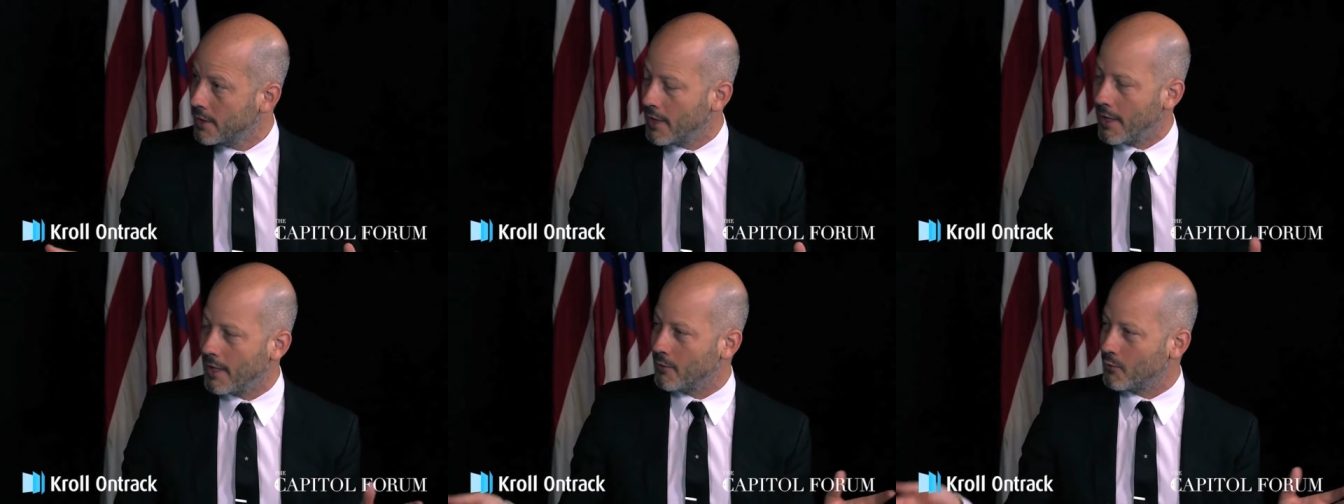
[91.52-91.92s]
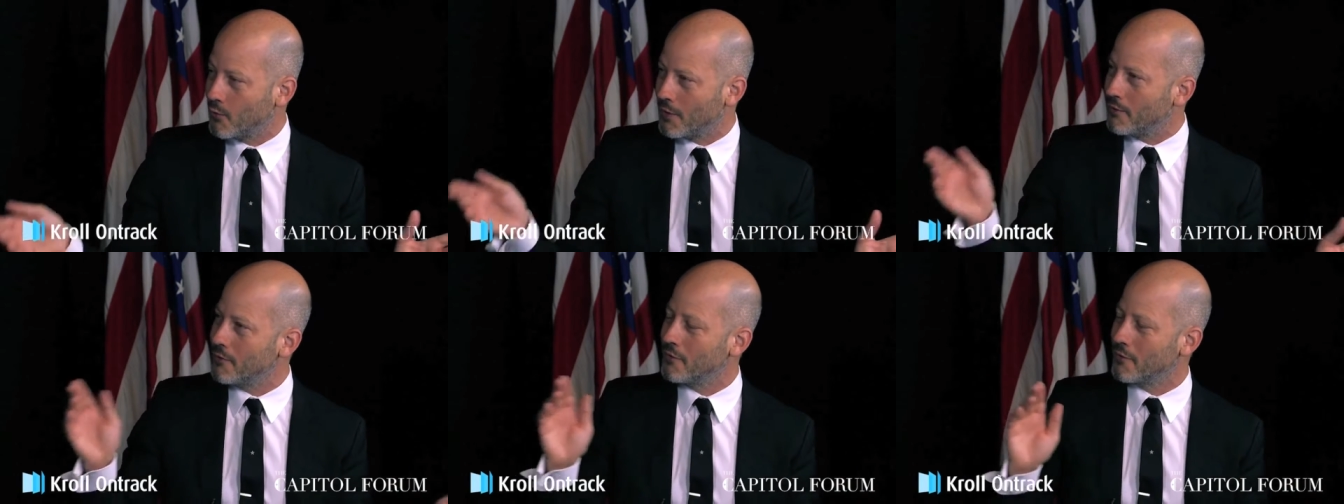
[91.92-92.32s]
and
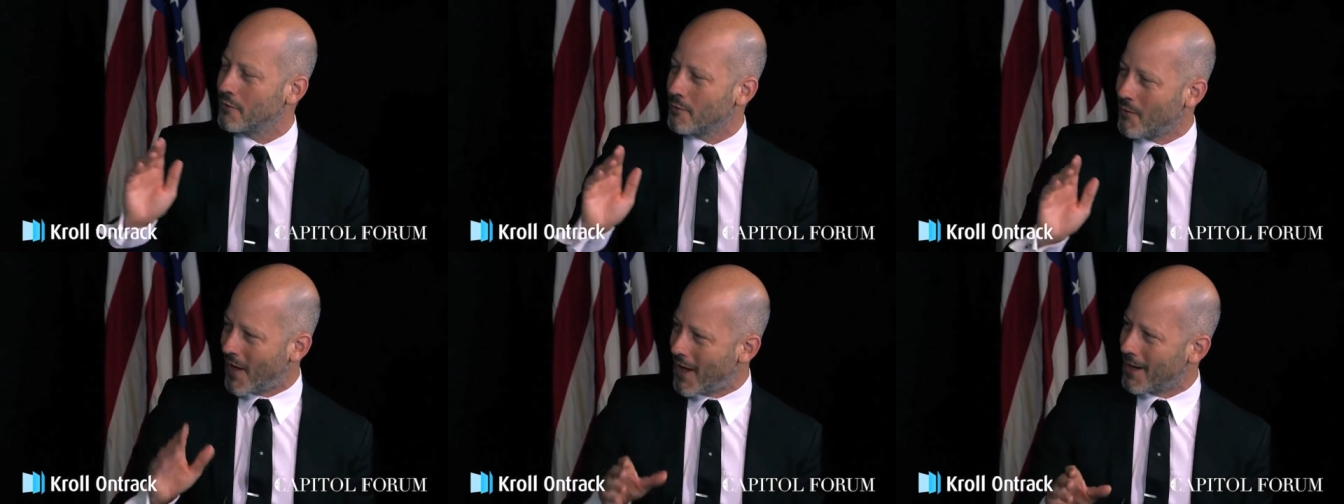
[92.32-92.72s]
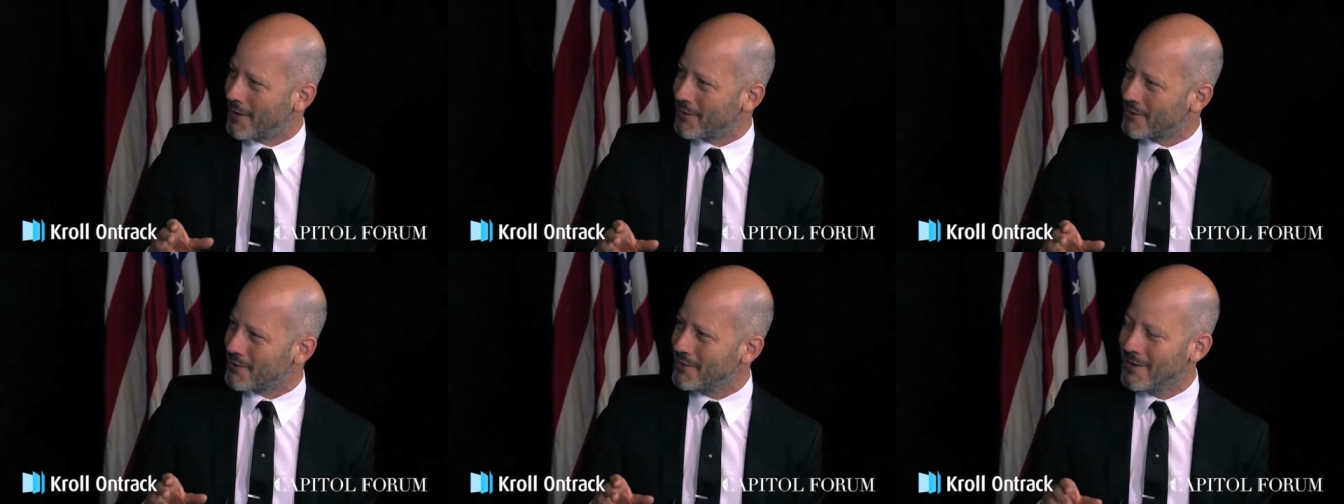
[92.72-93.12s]
whether you're the
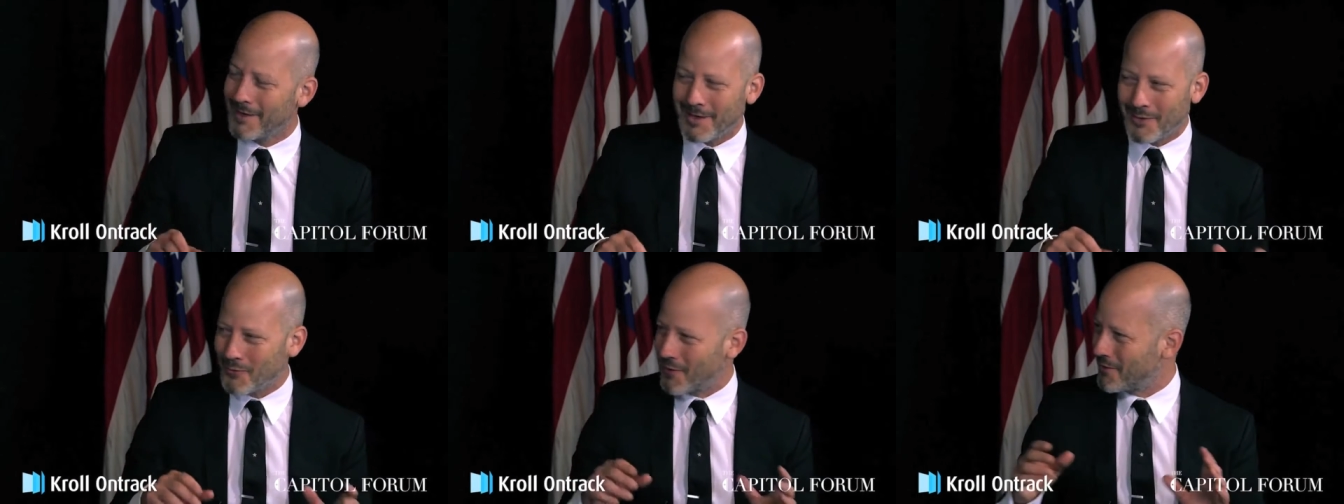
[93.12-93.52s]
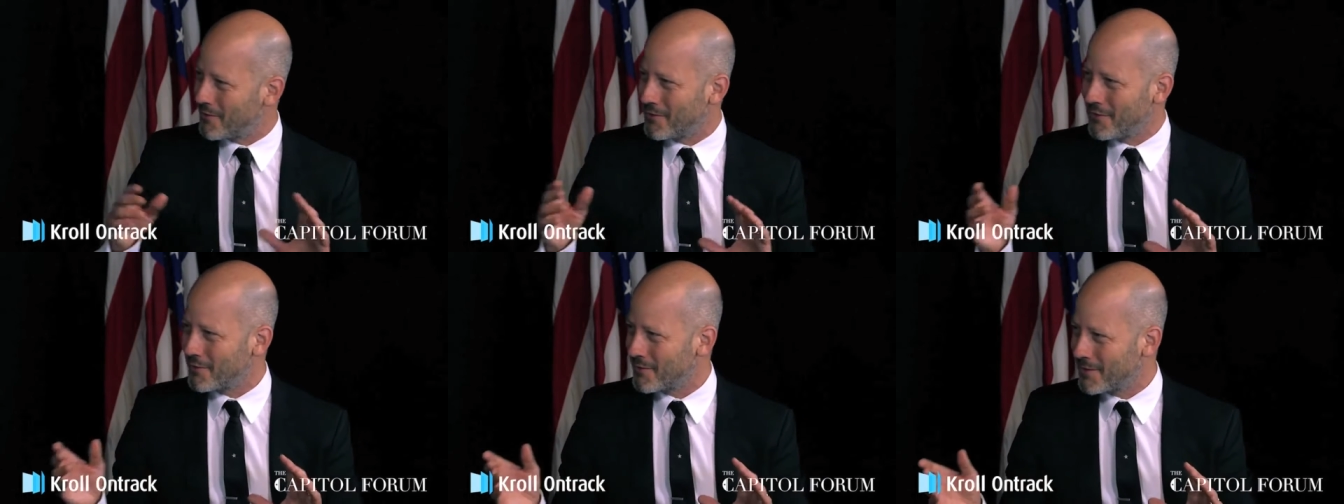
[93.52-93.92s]
buyer and whether
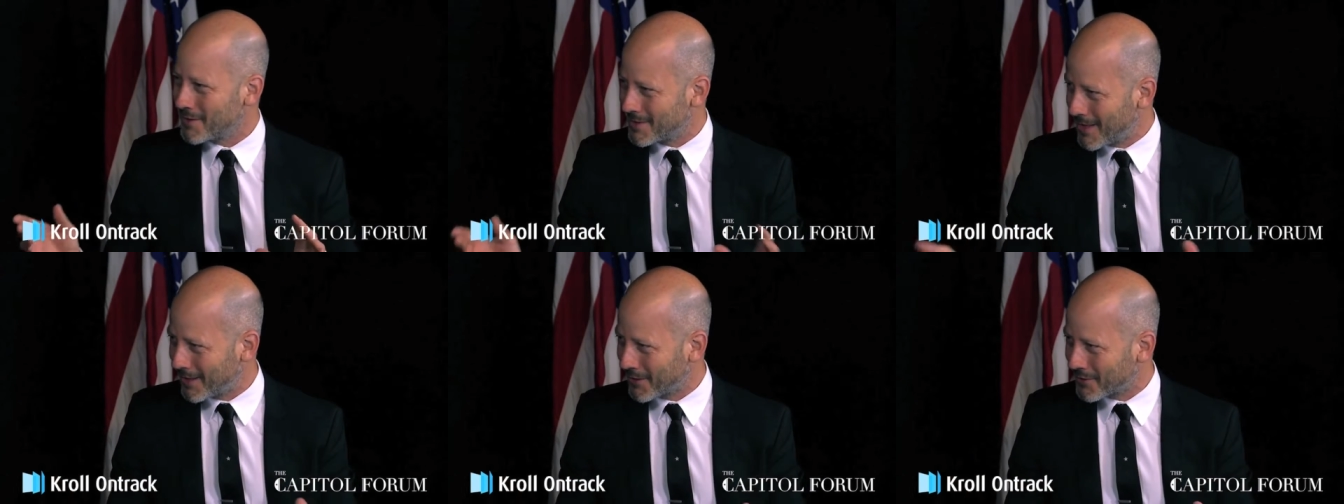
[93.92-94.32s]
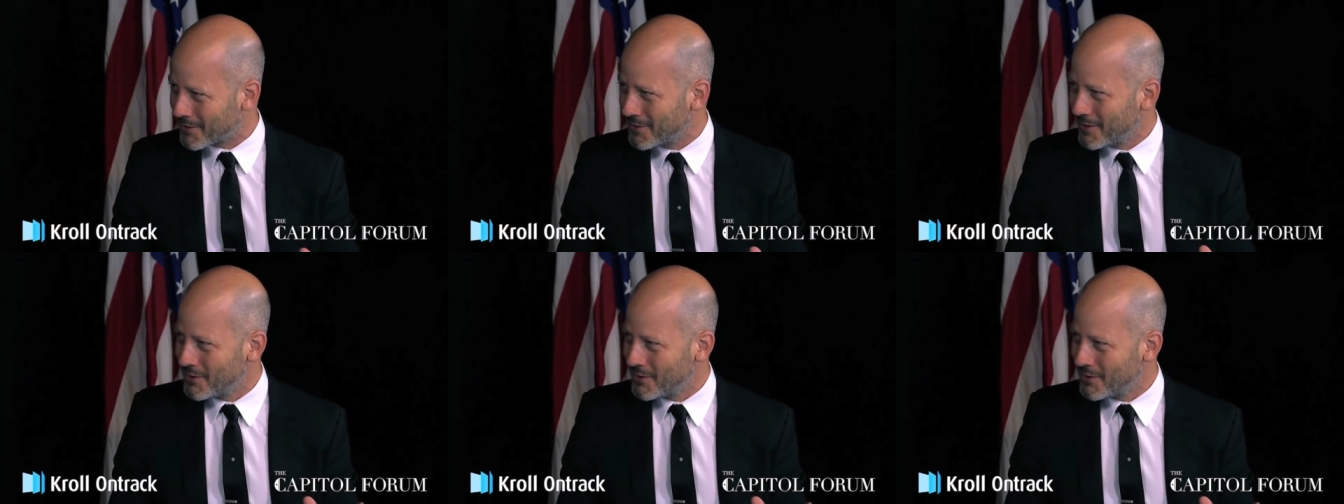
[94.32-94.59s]
you're the seller.